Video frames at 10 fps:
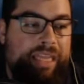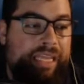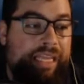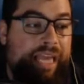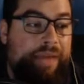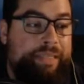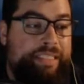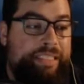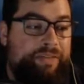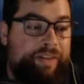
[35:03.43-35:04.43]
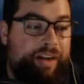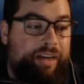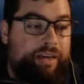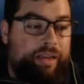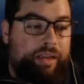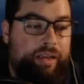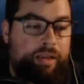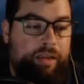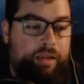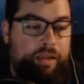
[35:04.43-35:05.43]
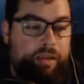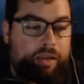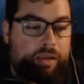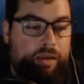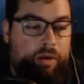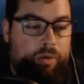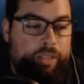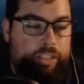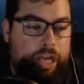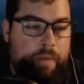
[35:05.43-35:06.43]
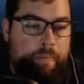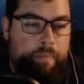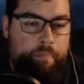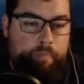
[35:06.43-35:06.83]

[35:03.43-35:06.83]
that the game is still fun. Holy gem.